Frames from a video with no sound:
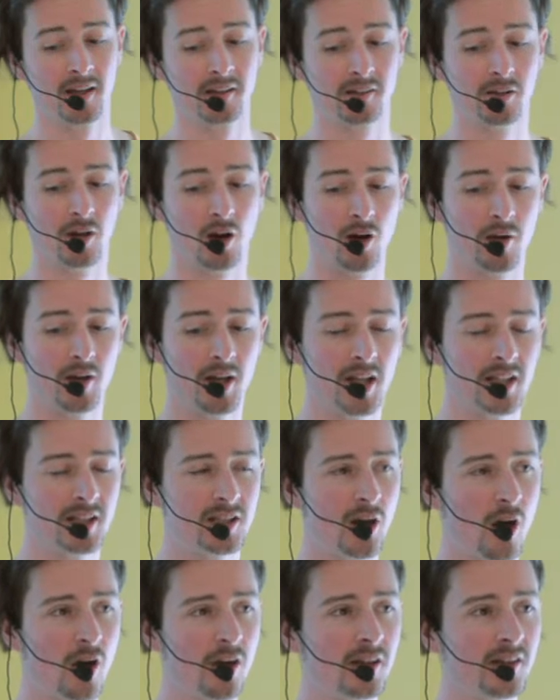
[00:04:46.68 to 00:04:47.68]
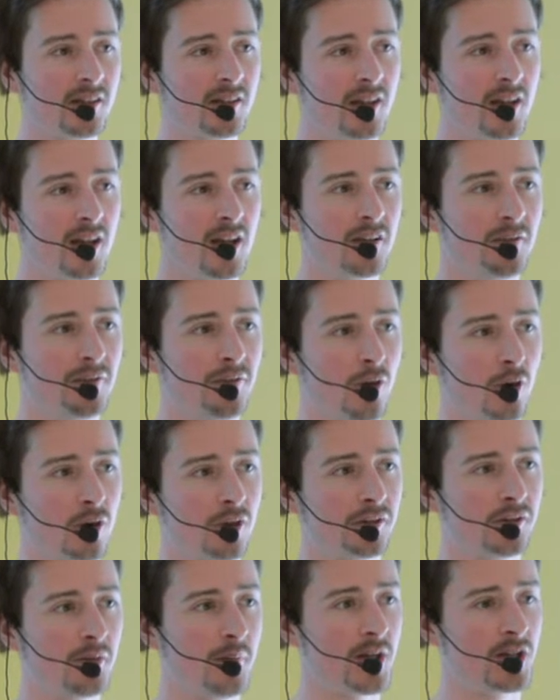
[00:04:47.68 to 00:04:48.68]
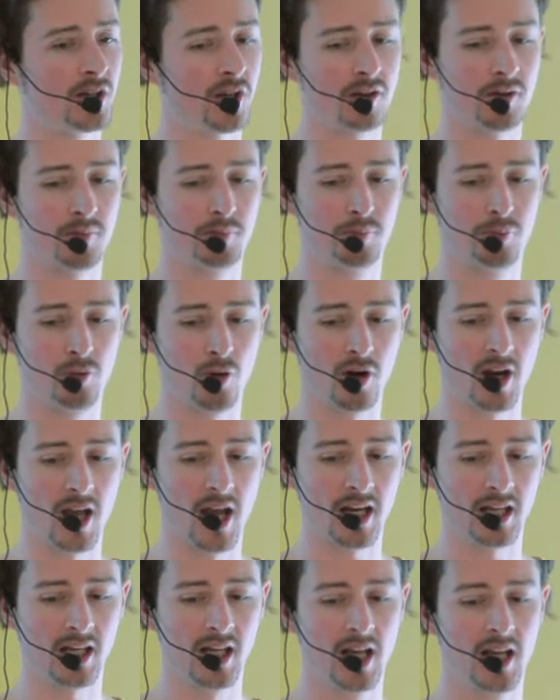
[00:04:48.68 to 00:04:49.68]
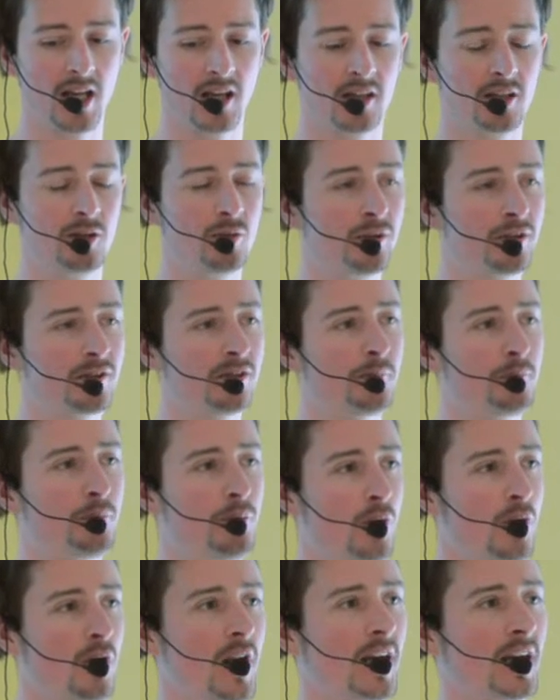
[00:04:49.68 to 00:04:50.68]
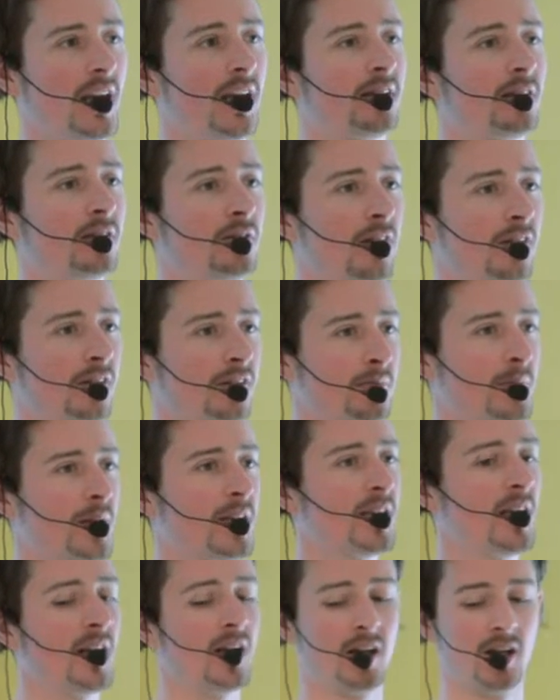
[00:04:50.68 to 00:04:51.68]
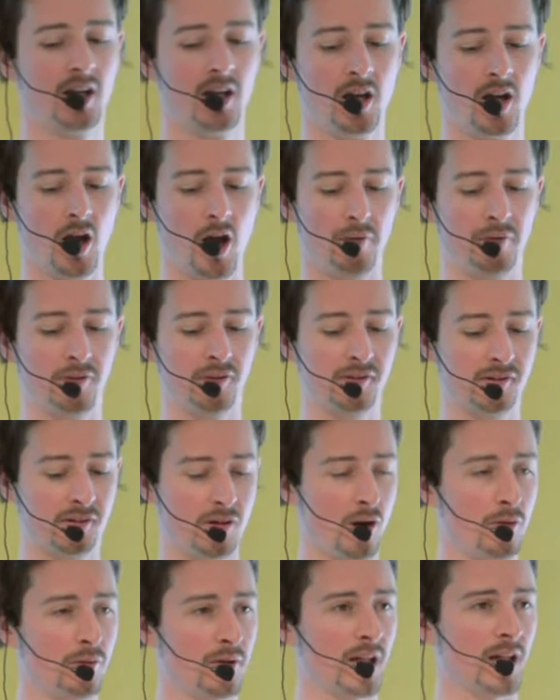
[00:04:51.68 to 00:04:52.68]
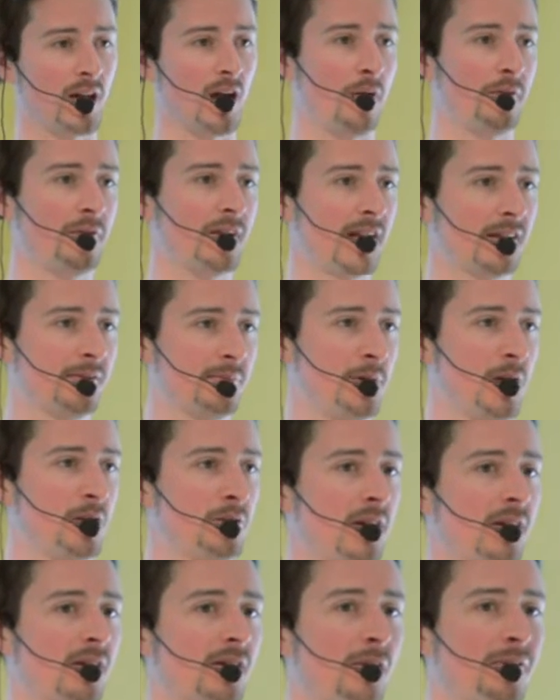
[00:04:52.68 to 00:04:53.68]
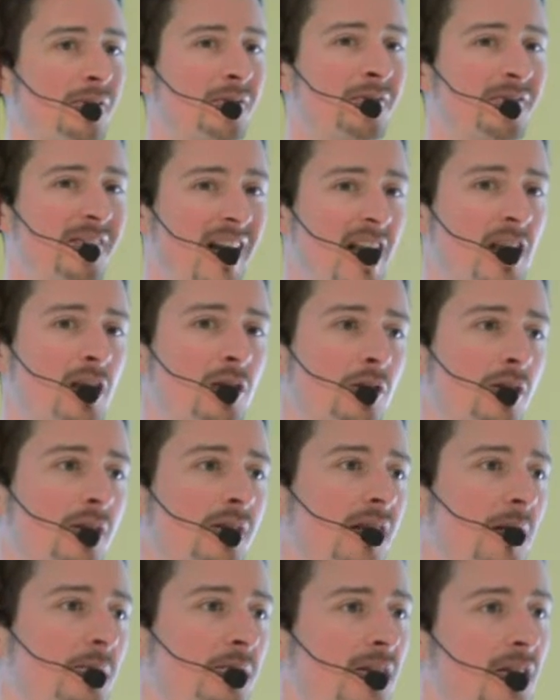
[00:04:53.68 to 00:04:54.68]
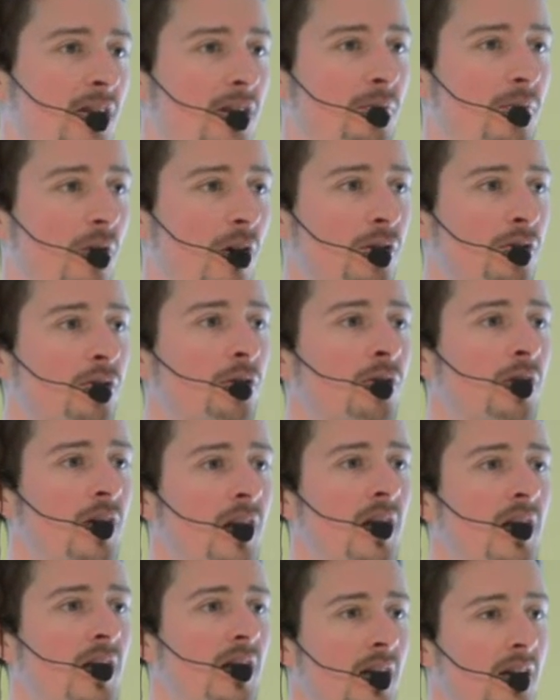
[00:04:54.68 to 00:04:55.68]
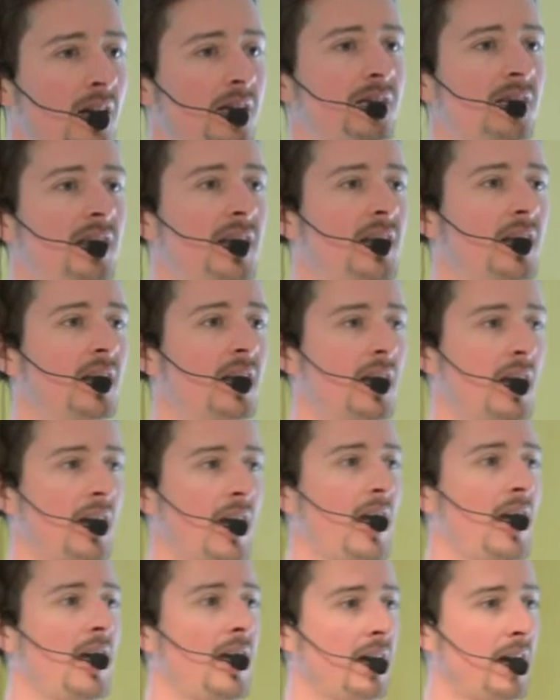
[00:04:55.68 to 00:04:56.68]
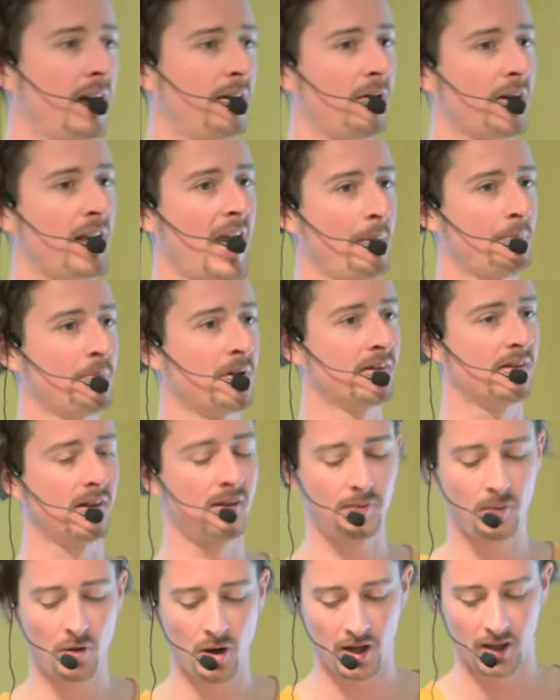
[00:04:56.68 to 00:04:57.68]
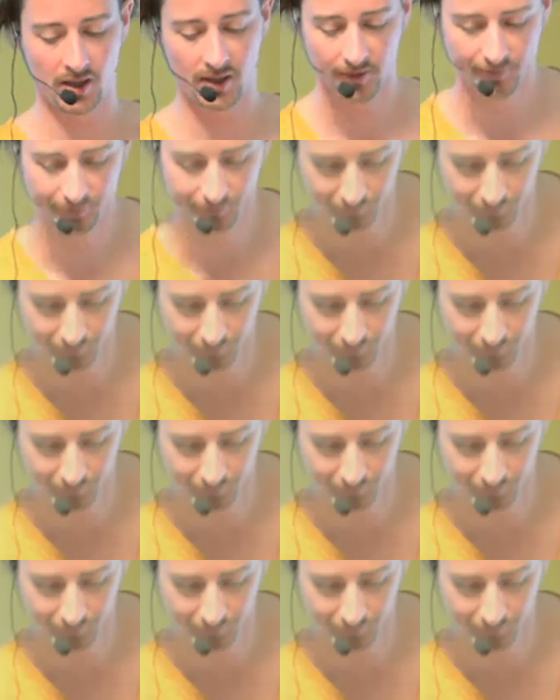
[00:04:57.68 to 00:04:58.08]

So don't focus so much on the product. Use the product as a transmitter of a story, of an experience, of a value, something you want to see uh, what happens in the world.